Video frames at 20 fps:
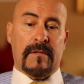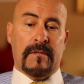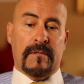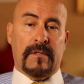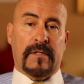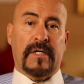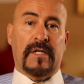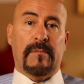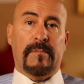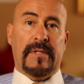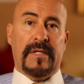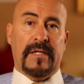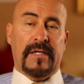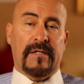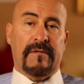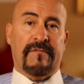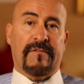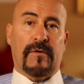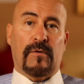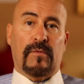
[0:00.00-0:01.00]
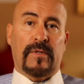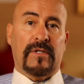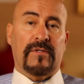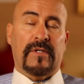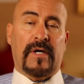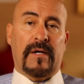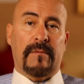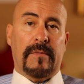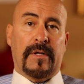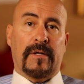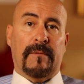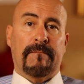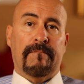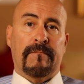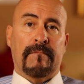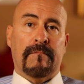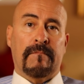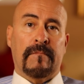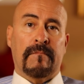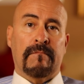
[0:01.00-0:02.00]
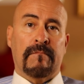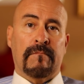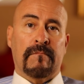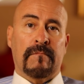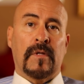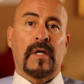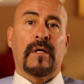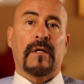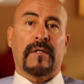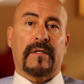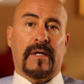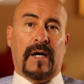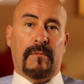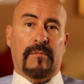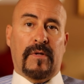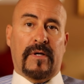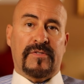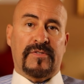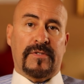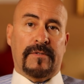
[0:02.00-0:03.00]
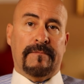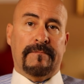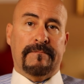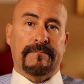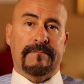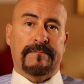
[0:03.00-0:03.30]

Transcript: you're going to be in for a real nightmare. God bless you.